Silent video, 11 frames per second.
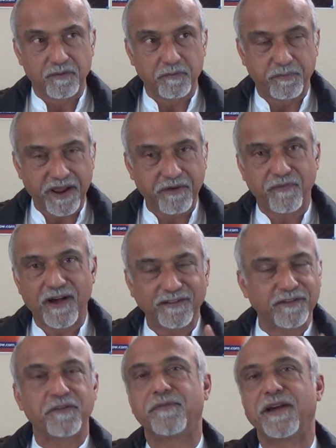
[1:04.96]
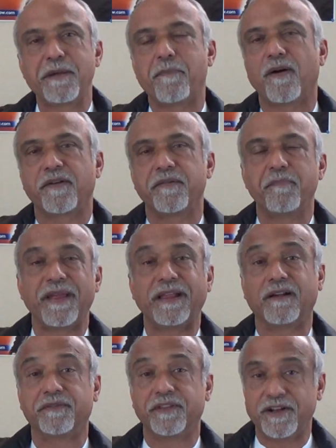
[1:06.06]
Breakfast is very important
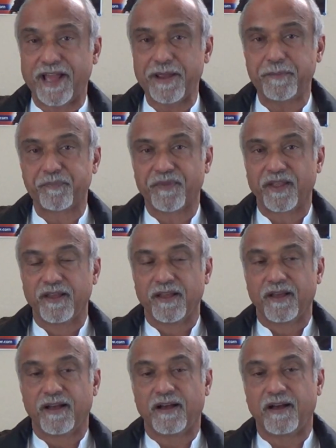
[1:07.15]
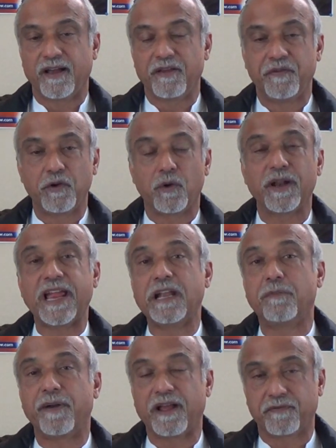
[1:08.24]
meal of the day. If you don't
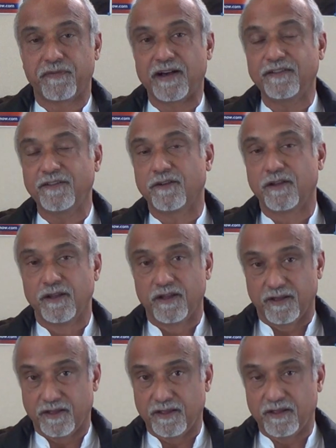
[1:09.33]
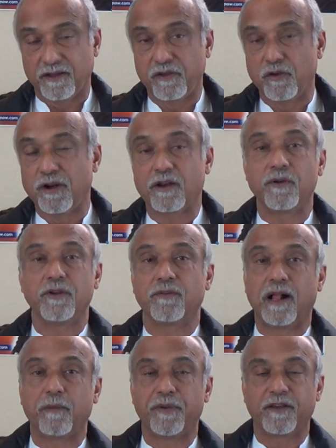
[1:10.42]
eat breakfast, you're not going to
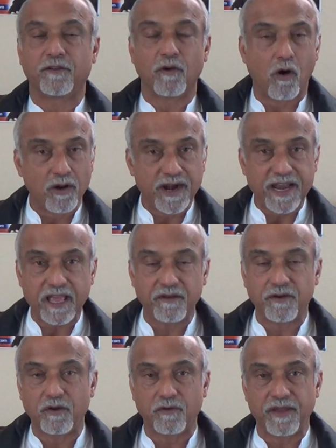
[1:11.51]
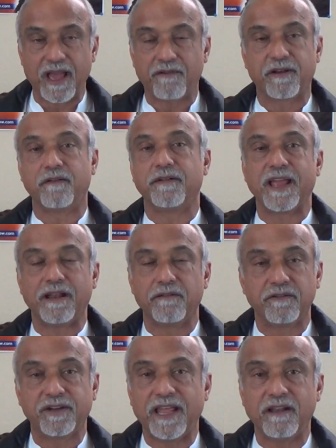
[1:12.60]
help, because already we have around
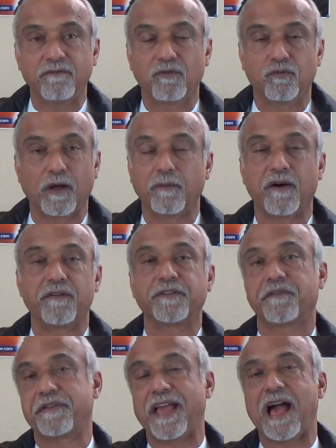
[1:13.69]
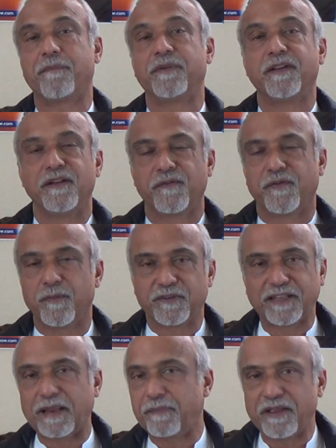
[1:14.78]
10-12 hours of gap from
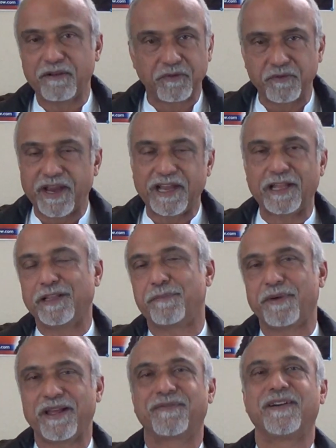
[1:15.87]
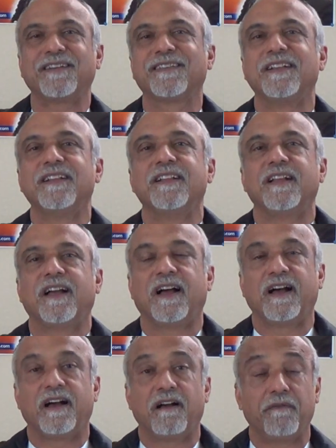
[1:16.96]
sleeping to eating the breakfast.
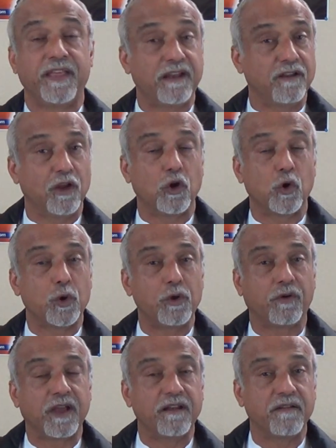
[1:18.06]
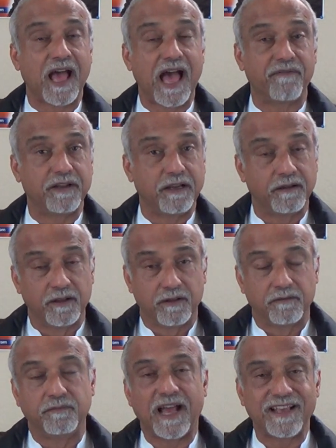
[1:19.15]
Then you can have a
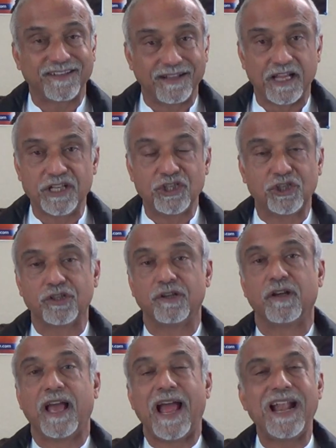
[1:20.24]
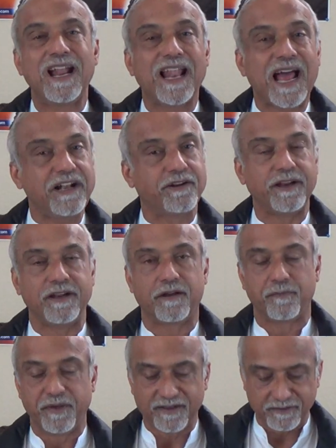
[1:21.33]
nice lunch and light
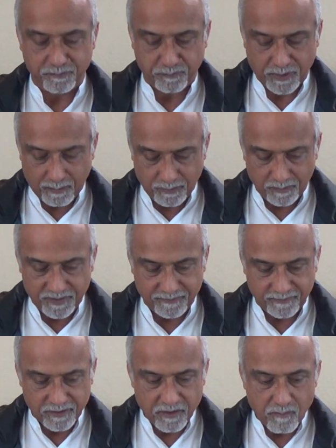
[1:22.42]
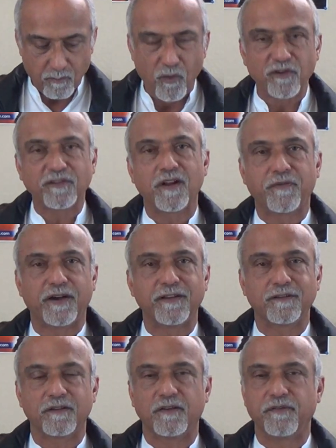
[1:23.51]
dinner, because problem is most of
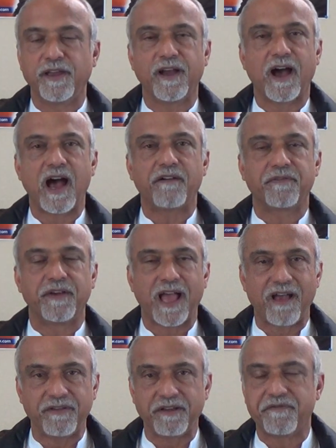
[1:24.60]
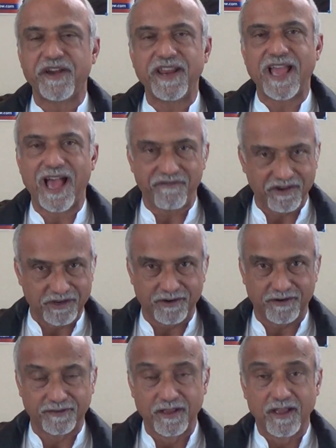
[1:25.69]
us, we are having very heavy
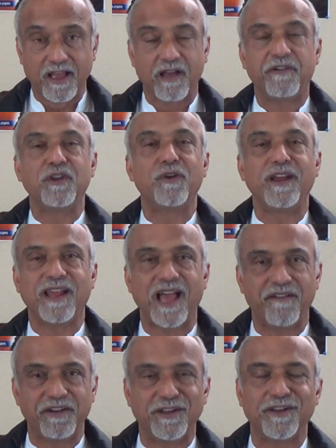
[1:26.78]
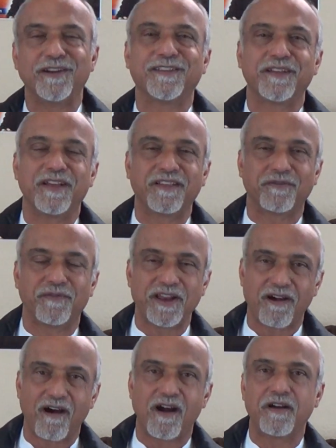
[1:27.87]
dinners, and when you eat heavy dinner, it's very
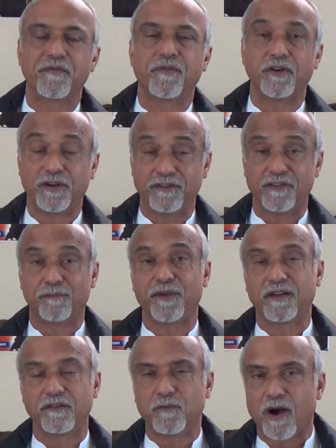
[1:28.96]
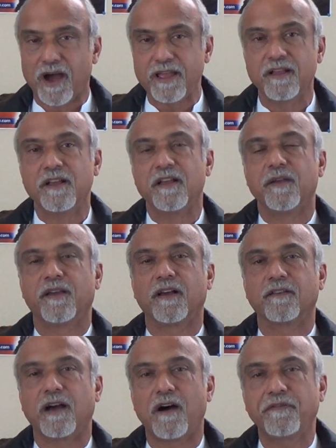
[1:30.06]
hard for digest. Because why?
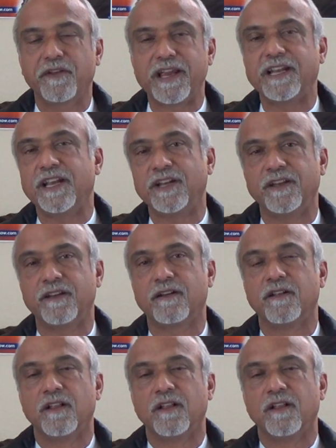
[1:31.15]
Because after eating dinner,